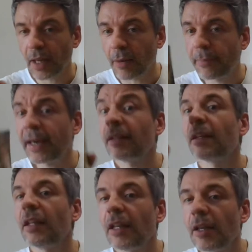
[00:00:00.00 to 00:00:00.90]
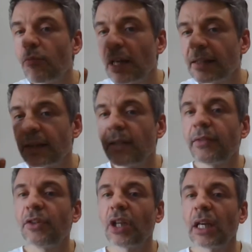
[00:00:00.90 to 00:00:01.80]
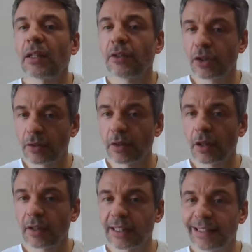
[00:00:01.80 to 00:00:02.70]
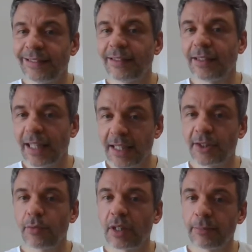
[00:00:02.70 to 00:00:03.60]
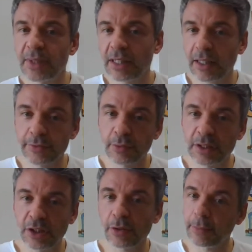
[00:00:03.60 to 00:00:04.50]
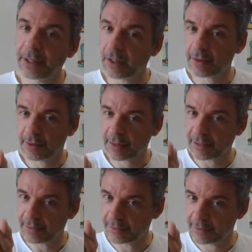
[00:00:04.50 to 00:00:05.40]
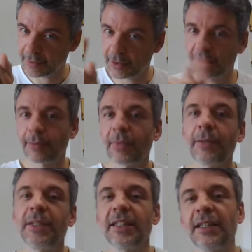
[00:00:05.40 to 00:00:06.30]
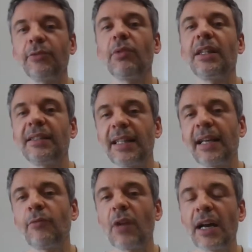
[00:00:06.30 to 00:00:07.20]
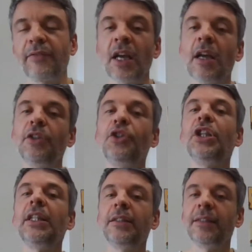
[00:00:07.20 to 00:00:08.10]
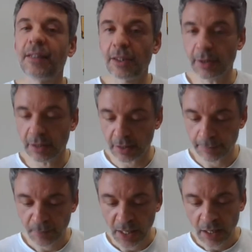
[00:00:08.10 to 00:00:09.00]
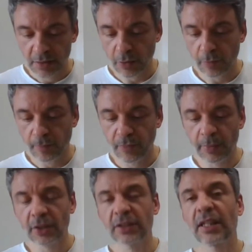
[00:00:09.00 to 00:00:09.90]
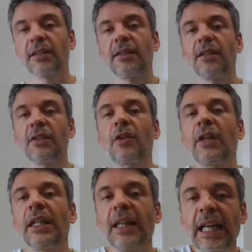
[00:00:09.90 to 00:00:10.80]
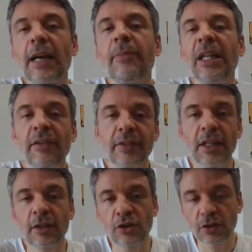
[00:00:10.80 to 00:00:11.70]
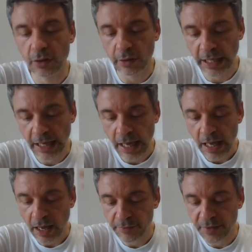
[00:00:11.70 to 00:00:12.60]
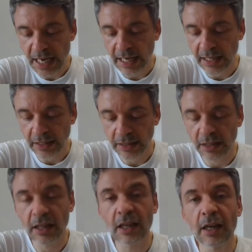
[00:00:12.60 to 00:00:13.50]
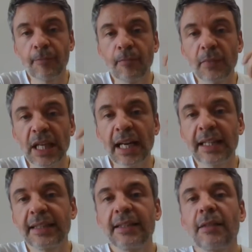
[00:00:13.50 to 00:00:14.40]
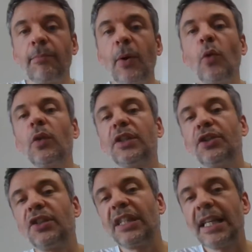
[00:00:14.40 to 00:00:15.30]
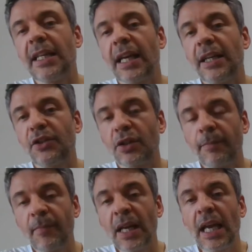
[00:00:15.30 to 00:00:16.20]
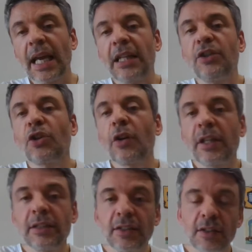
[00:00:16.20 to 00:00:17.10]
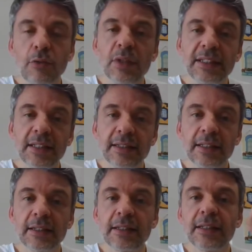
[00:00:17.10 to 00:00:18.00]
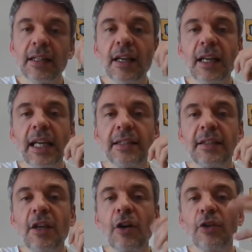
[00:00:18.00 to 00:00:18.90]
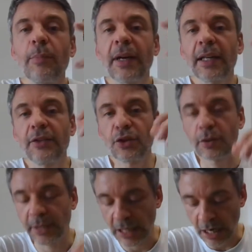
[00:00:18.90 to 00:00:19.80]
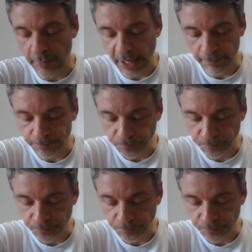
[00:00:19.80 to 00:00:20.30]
Apparently, he once even challenged good old Clint Eastwood himself to a duel, because Clint took some liberties with his then-wife, Jean Seberg. So, the book tells the story, the coming-of-age story of Yannick. Yannick is a Polish teenager, and he joins the resistance against the occupying German army.